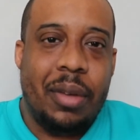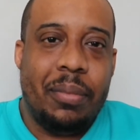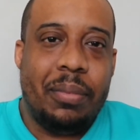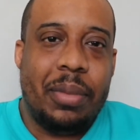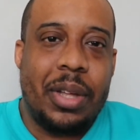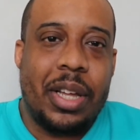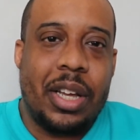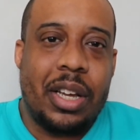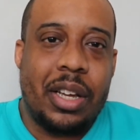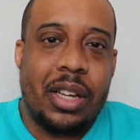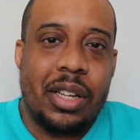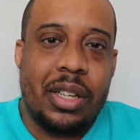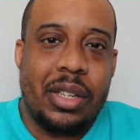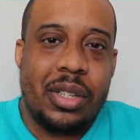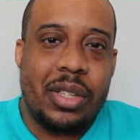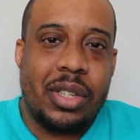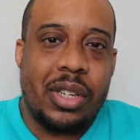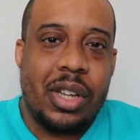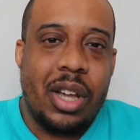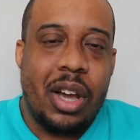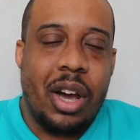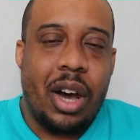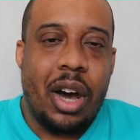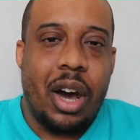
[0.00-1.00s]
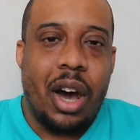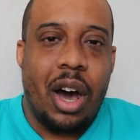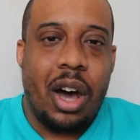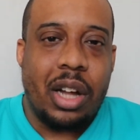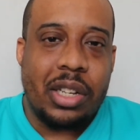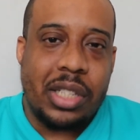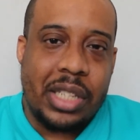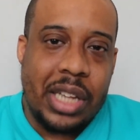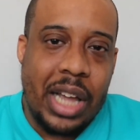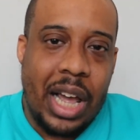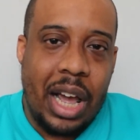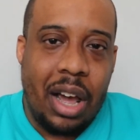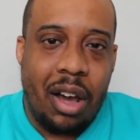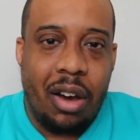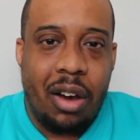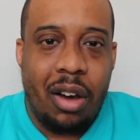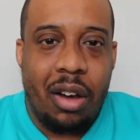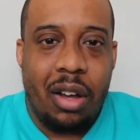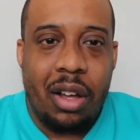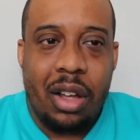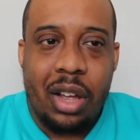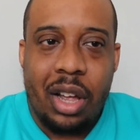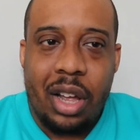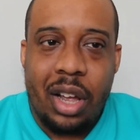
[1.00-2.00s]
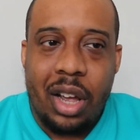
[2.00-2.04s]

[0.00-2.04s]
because Arteta